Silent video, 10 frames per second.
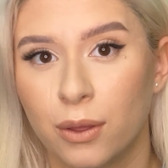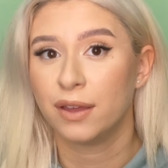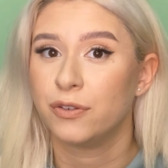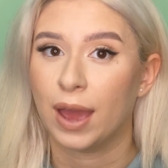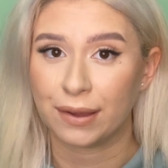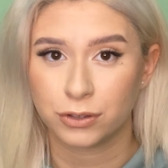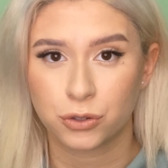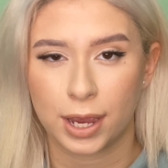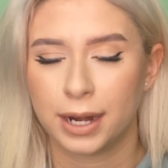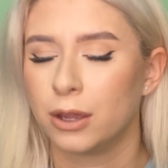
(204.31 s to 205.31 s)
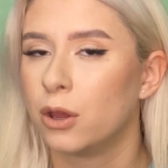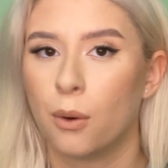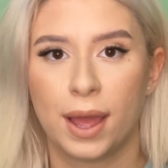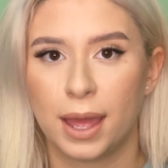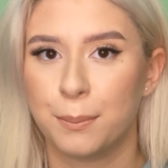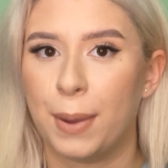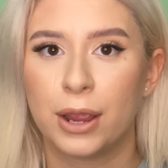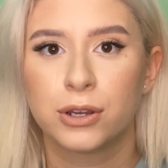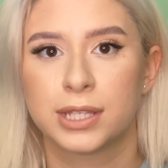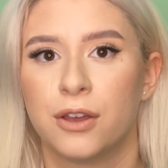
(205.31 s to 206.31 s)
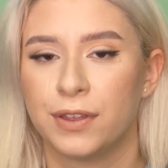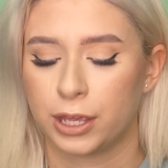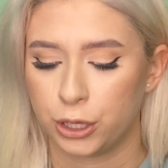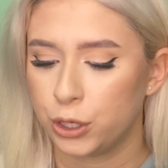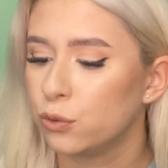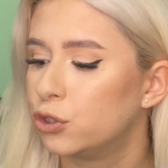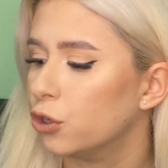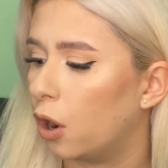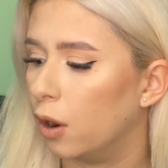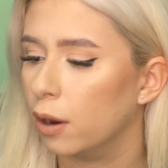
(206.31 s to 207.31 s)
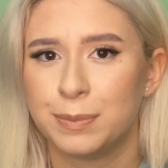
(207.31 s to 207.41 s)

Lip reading: If you haven't tried it, go ahead, buy yourself like a huge jar,